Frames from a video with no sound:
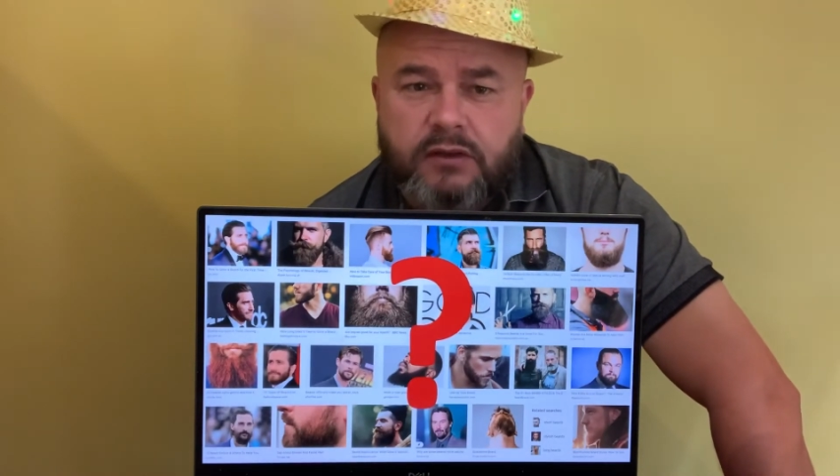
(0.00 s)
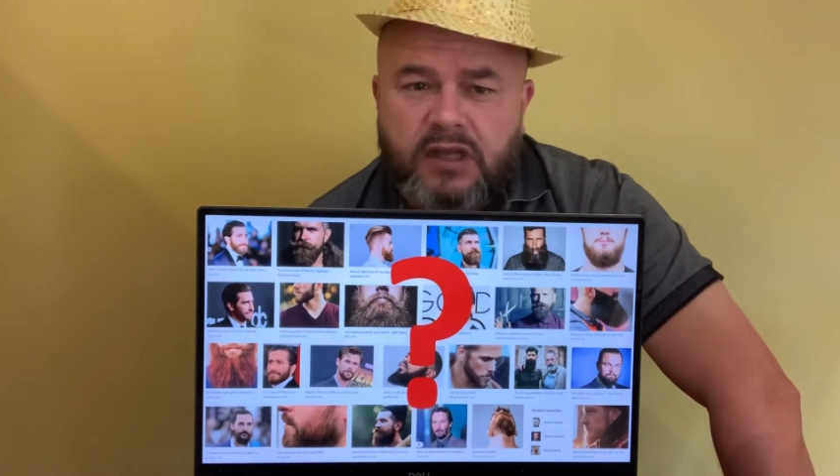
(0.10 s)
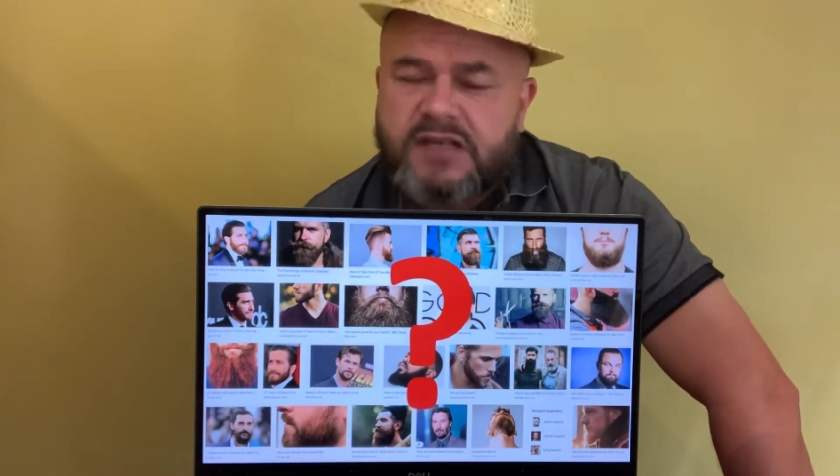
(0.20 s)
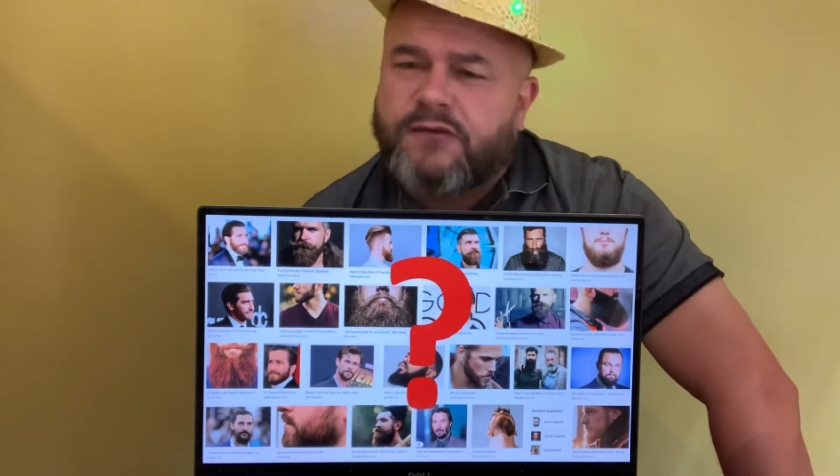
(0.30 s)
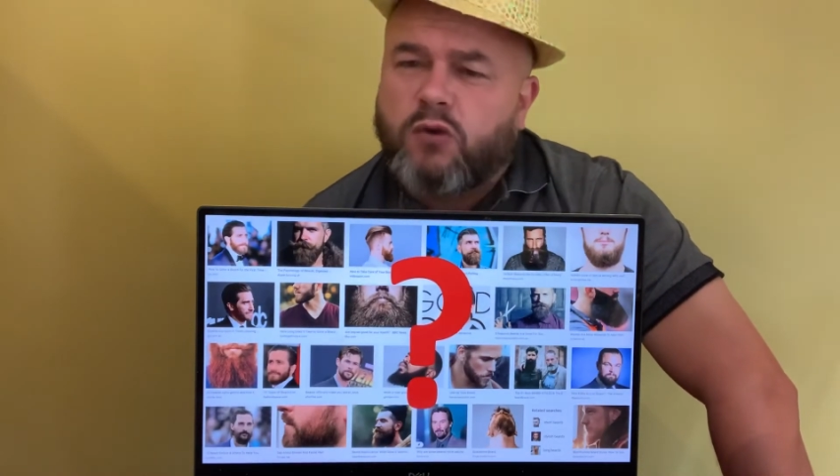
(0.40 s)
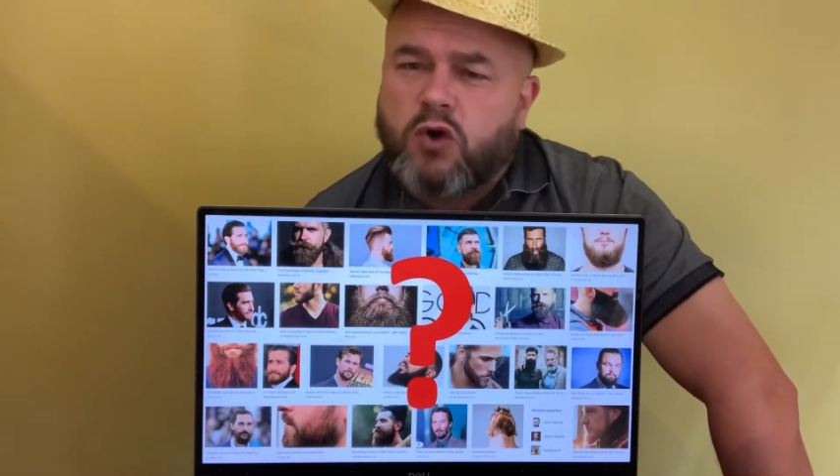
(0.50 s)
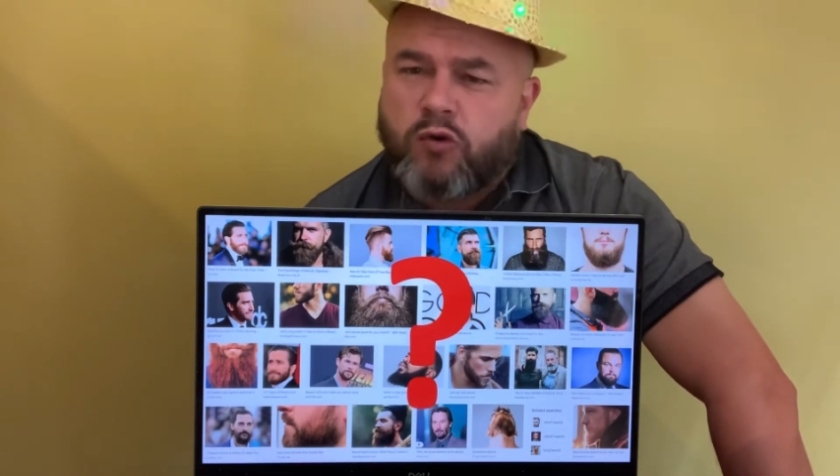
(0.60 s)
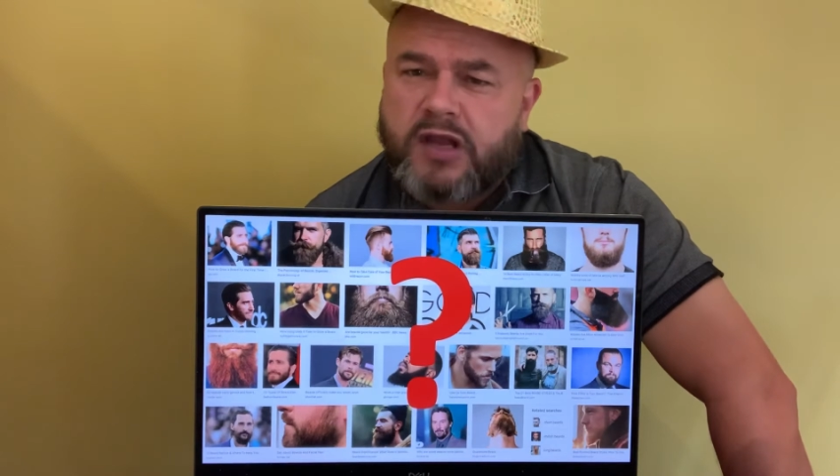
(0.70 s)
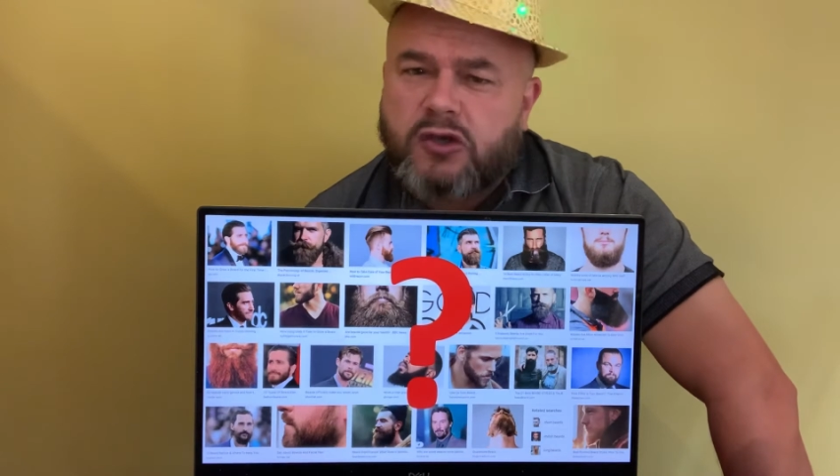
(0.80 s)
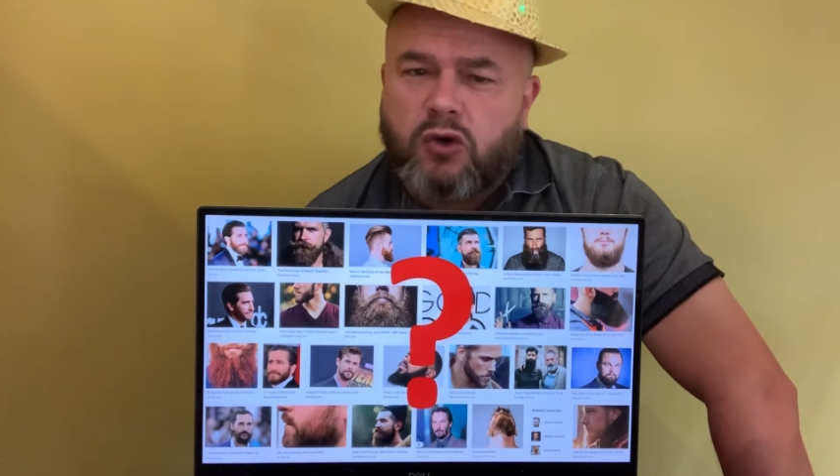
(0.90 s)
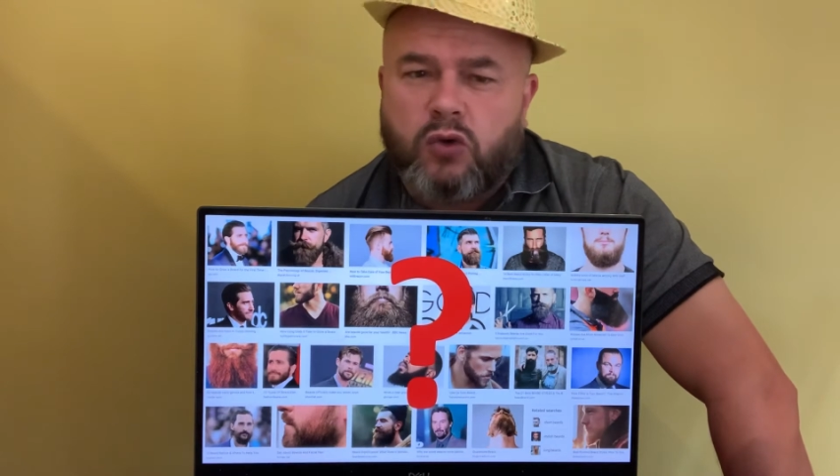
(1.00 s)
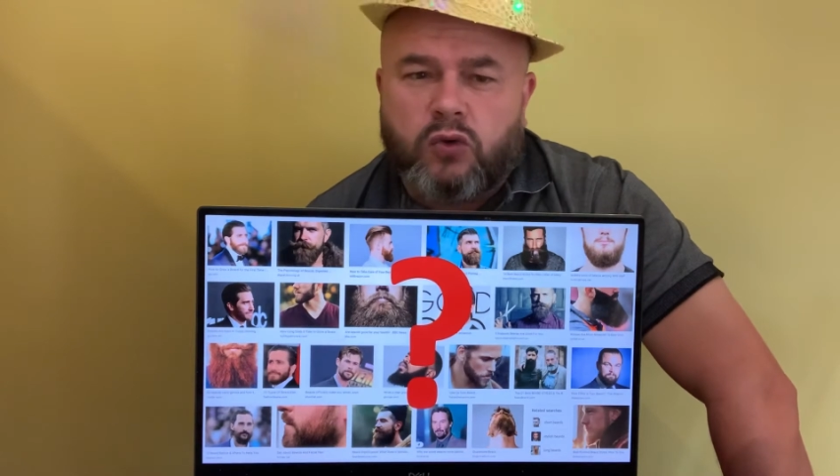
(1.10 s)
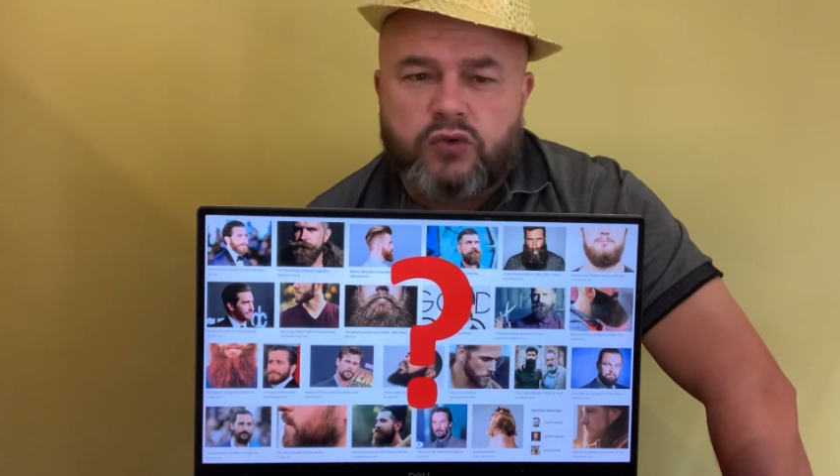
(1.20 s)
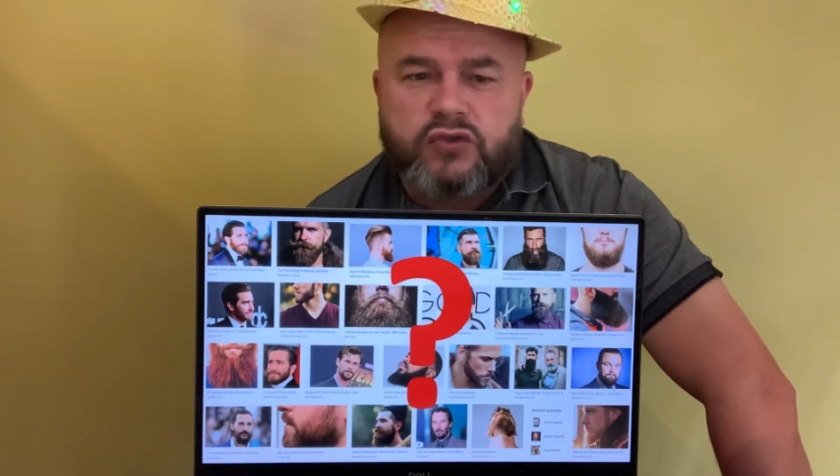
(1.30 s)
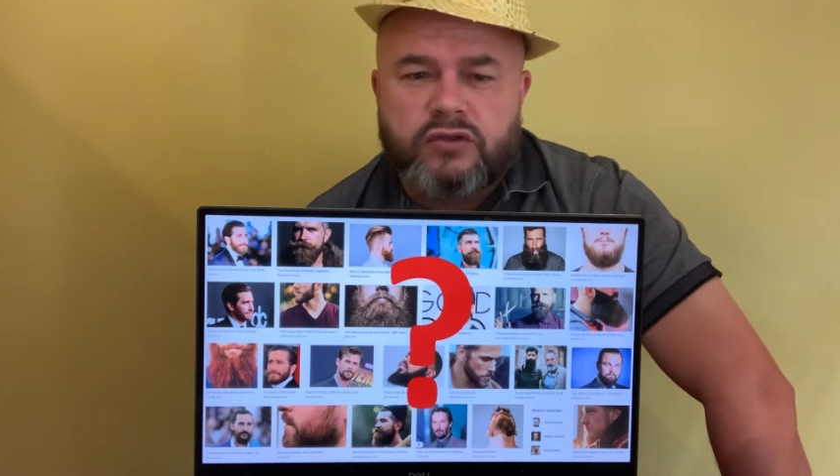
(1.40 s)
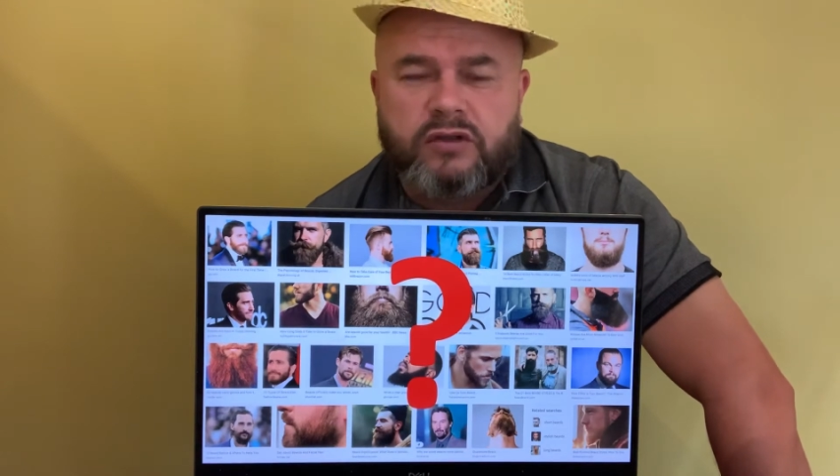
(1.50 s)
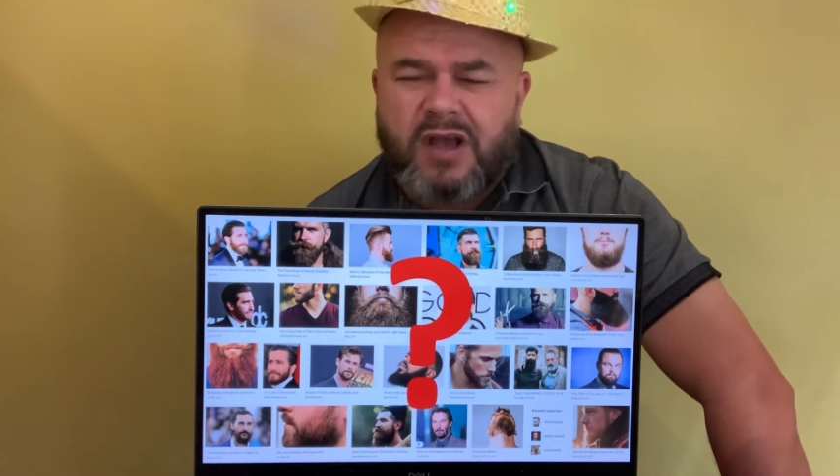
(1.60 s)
It's for a great cause,